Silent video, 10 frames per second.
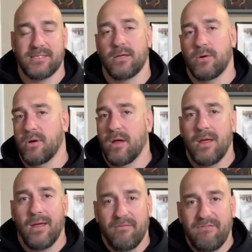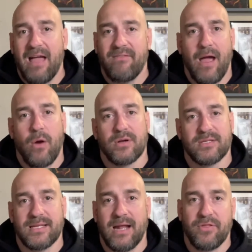So 5 hours
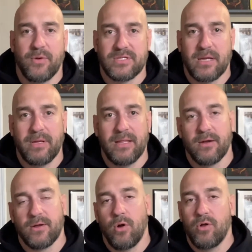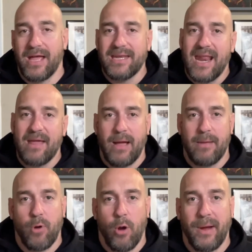sitting out there was going to be a little cold. I did have my
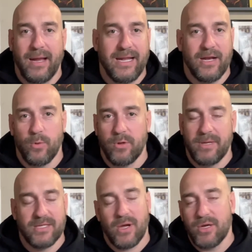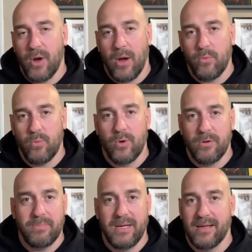propane heater with me, so I knew I
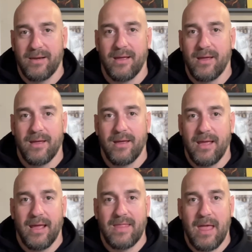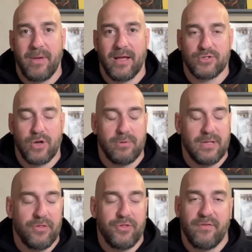wouldn't be in that big of trouble
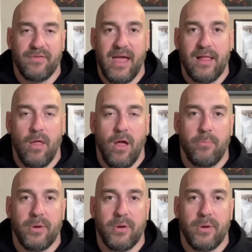out there for that long.